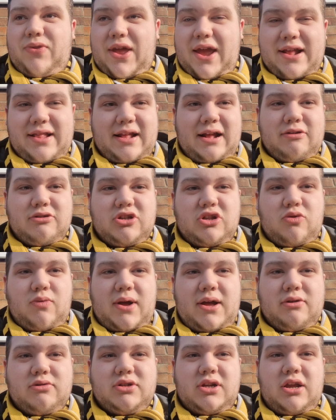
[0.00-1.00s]
head down to the
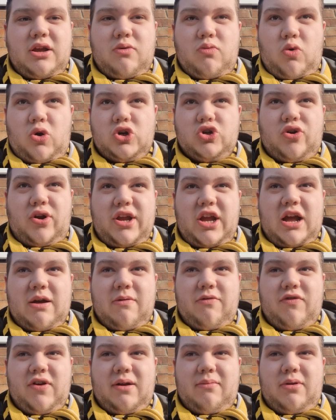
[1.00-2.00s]
Wellesley, watch Great
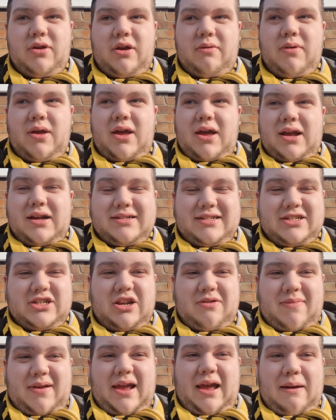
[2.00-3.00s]
Yarmouth Framlingham, because it's
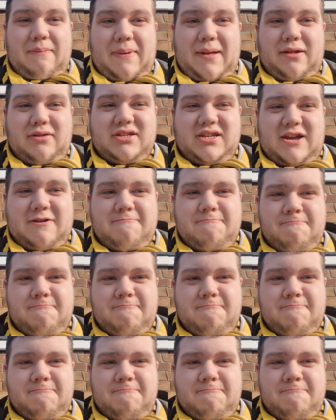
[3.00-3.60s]
going to be a belter.